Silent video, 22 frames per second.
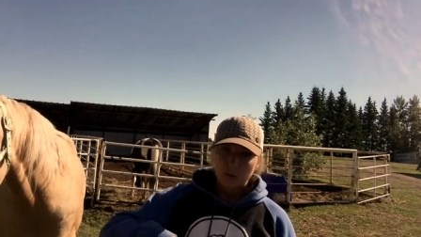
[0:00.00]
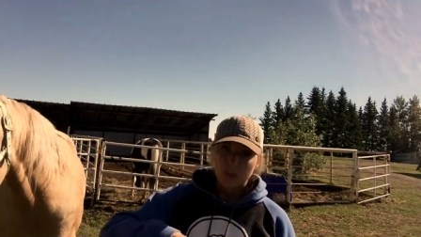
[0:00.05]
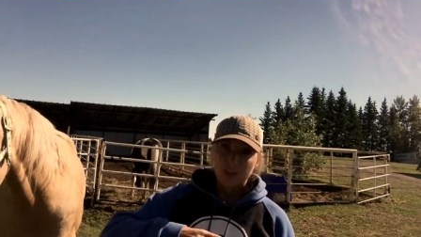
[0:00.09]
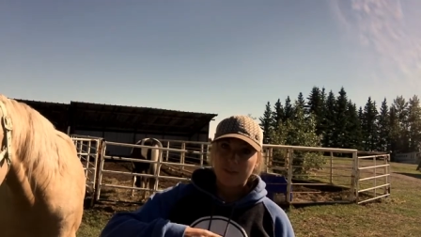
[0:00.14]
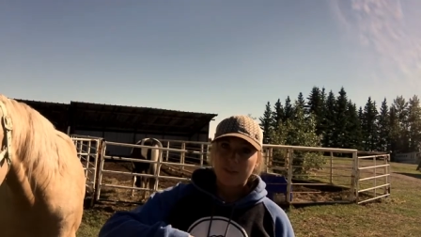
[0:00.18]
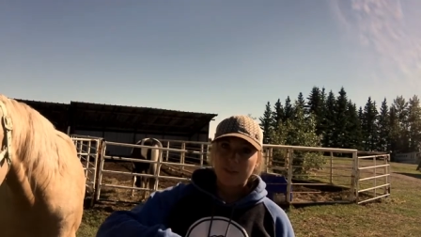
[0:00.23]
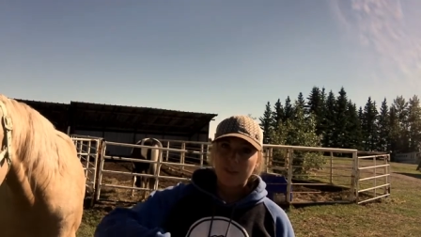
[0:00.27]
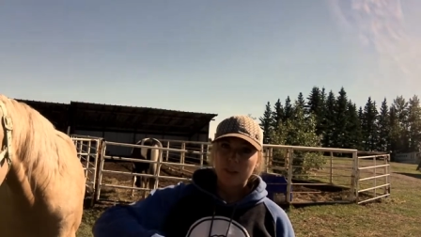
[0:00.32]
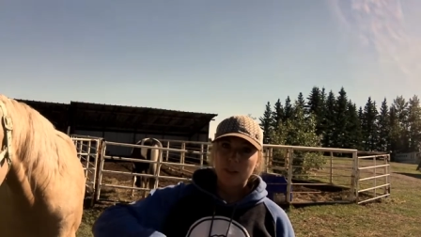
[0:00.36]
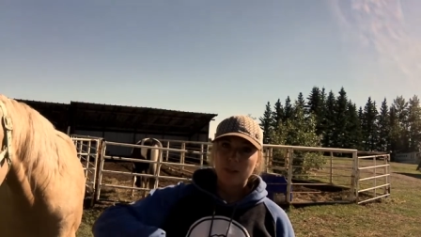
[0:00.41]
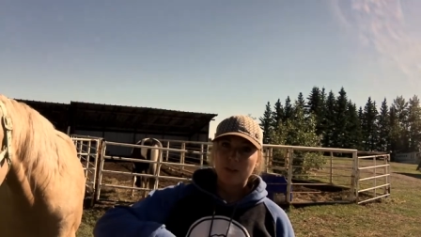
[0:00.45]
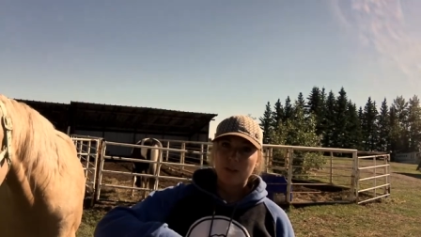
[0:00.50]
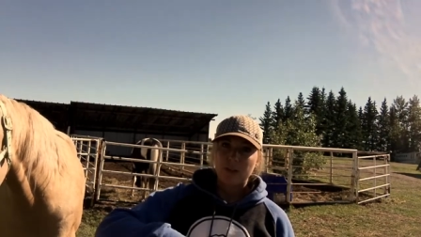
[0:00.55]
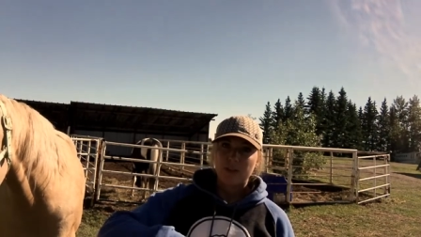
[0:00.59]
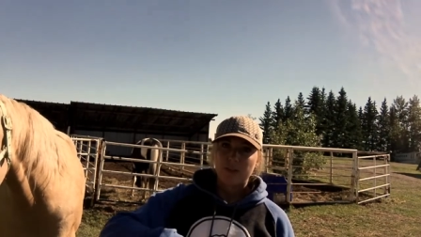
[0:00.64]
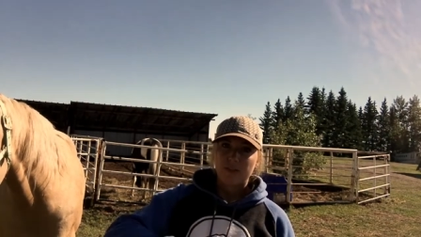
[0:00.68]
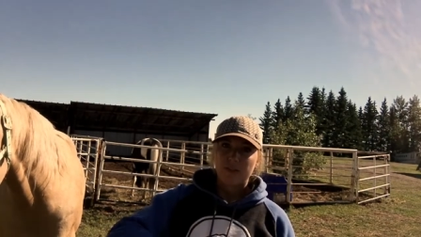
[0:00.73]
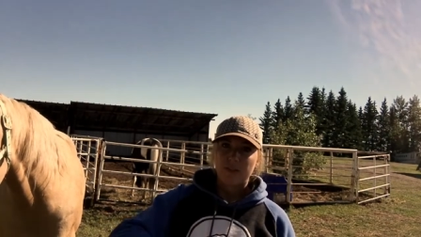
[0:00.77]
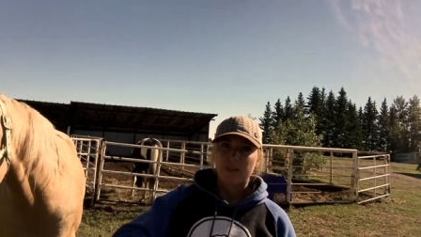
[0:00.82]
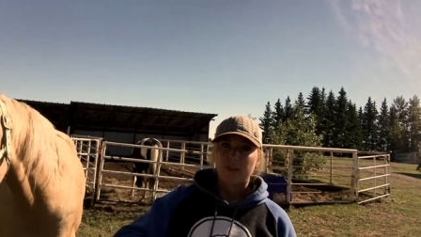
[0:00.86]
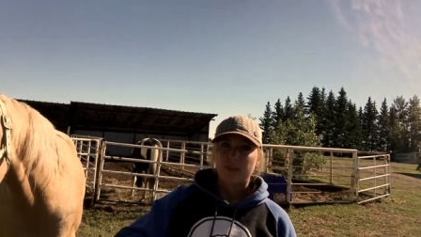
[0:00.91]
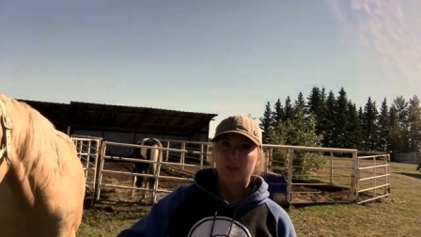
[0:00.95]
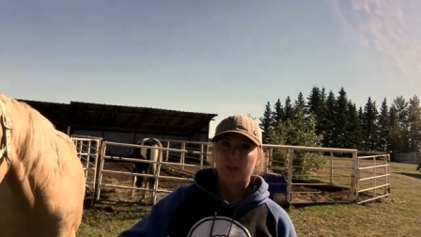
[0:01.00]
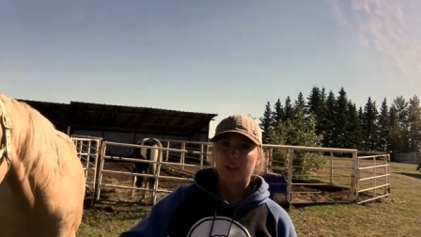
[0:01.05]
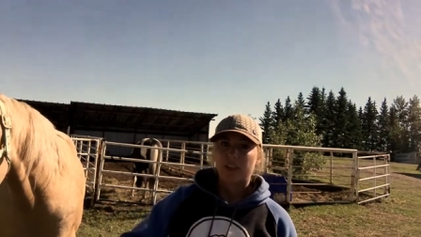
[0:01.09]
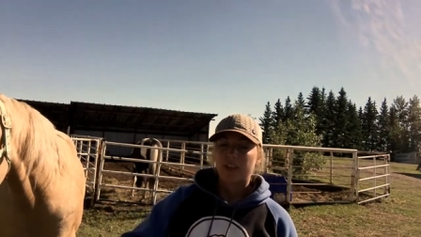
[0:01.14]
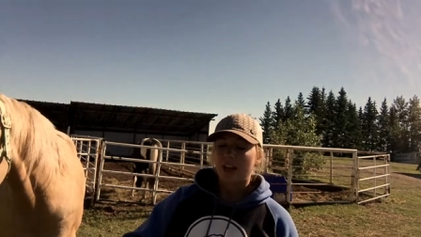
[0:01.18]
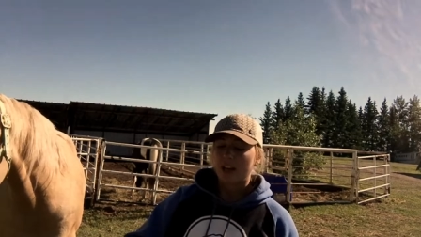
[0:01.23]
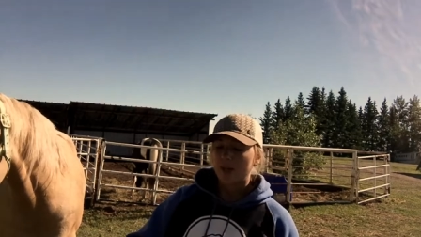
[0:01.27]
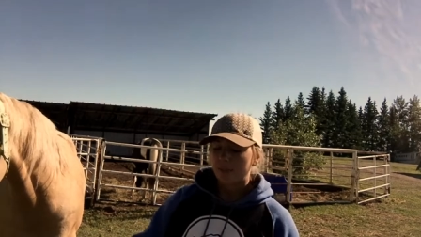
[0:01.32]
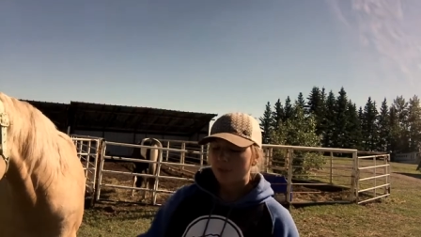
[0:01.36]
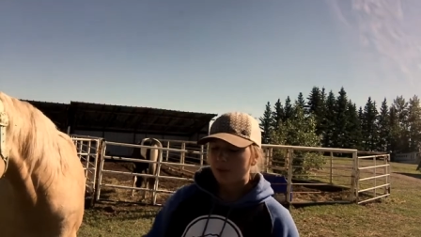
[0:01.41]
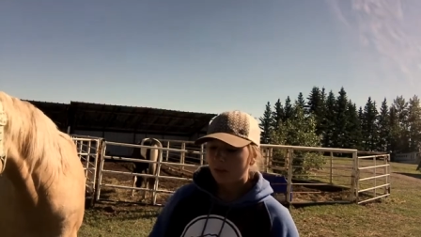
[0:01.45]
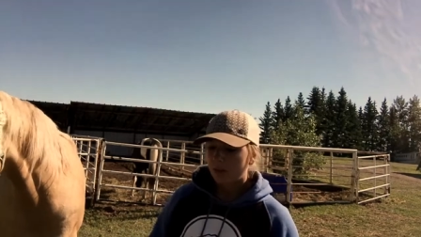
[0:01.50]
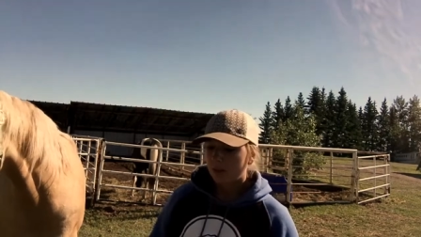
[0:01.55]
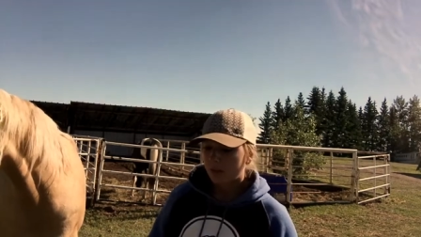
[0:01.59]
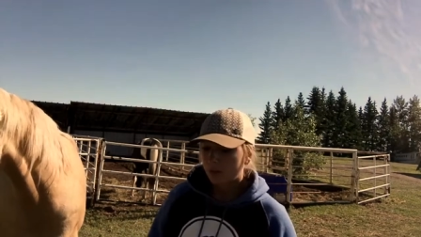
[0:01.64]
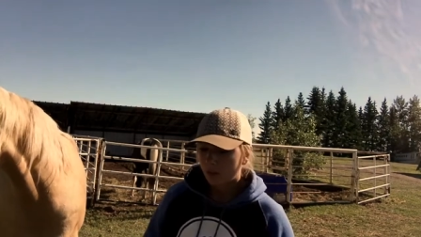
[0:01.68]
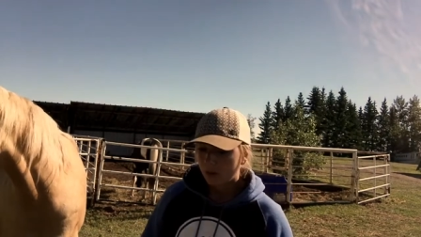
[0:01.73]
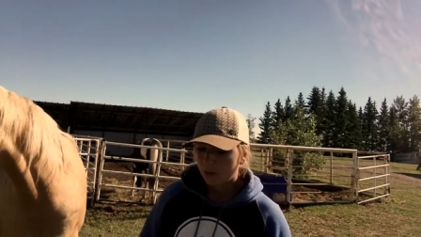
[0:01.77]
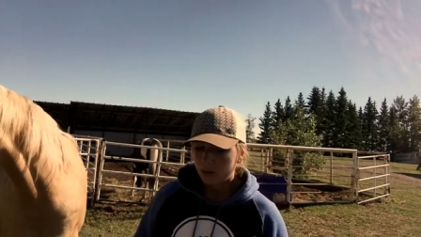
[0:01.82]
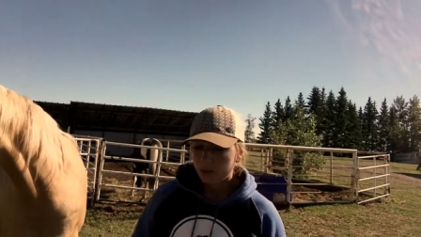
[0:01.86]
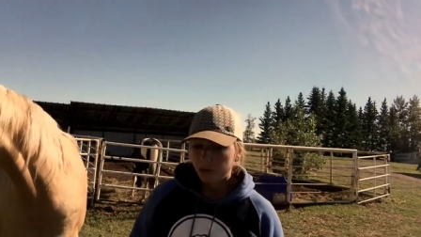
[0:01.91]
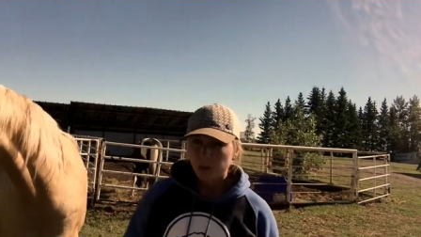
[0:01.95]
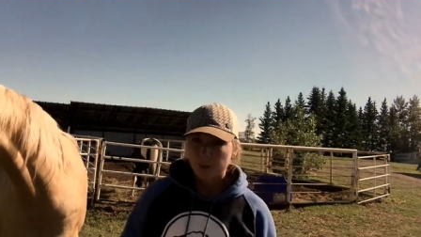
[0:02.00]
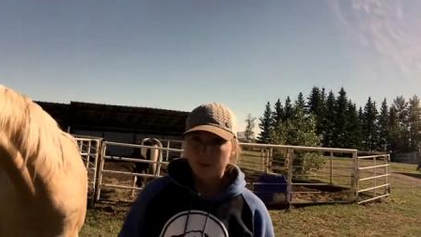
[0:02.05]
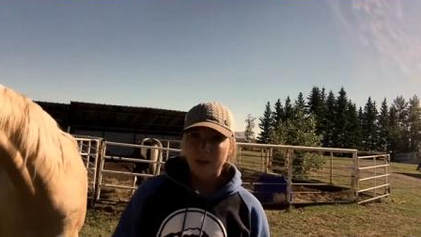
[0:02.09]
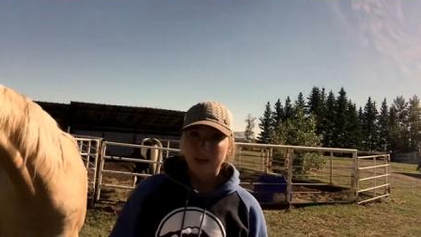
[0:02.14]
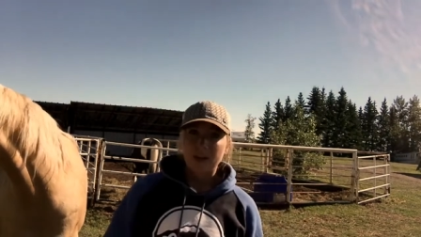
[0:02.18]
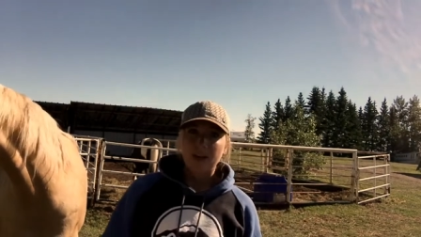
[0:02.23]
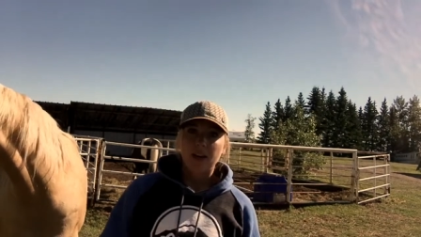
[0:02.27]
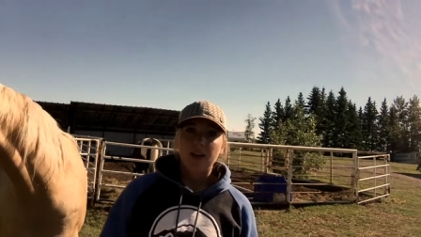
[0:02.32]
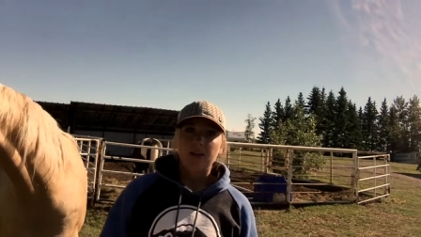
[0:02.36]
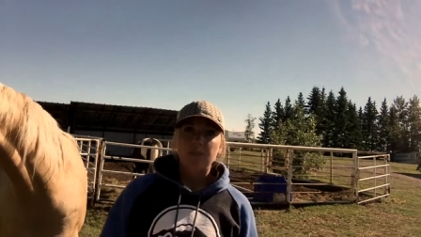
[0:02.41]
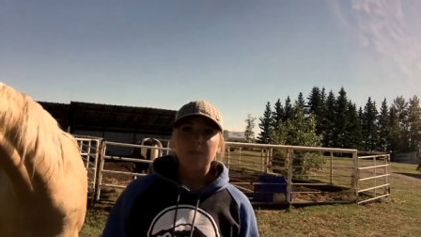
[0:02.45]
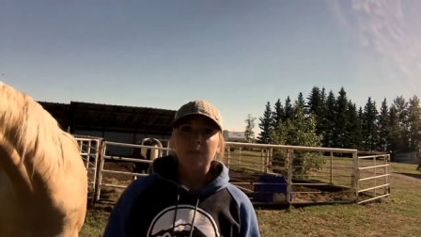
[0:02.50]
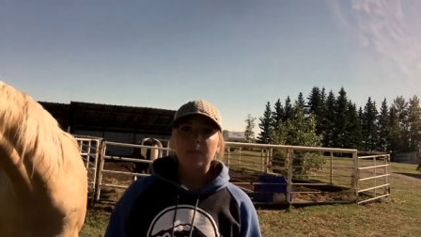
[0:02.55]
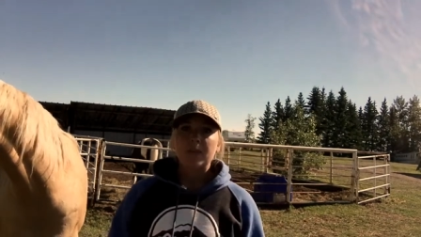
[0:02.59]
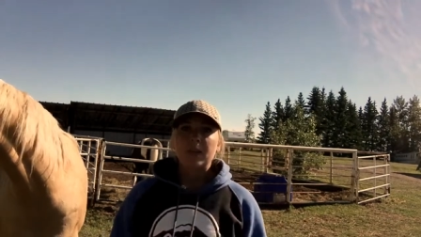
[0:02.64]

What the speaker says: if you're doing it for the first time with your horse who may not